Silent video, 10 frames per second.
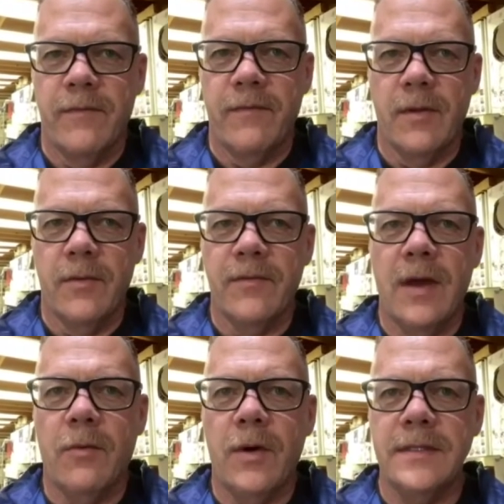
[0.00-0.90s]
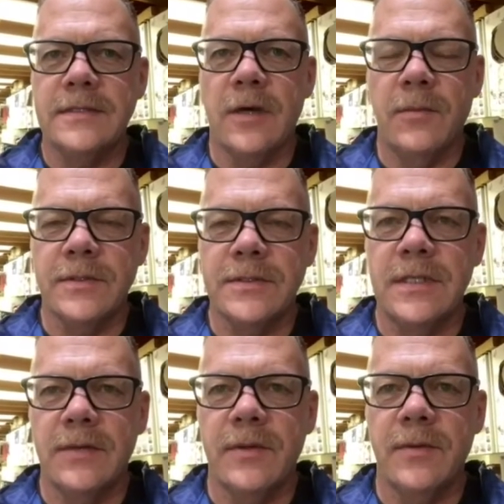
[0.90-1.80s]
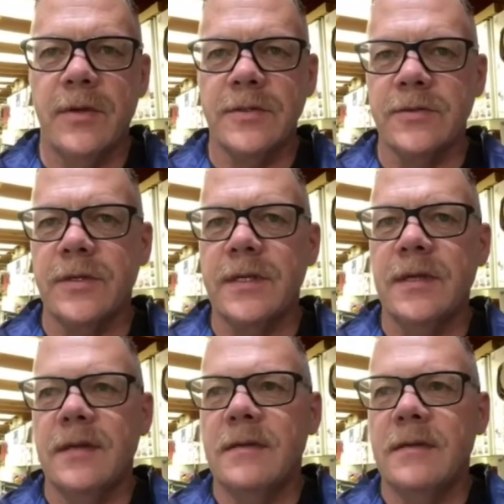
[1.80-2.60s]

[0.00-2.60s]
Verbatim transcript: We've got one that's almost done with upholstery,